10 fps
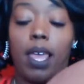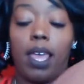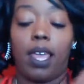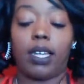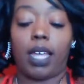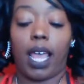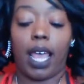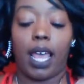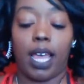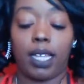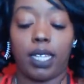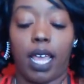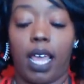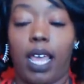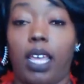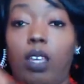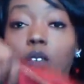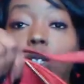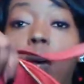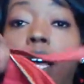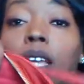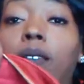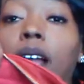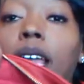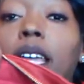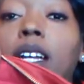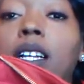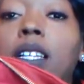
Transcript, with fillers: it has a huge pocket right here.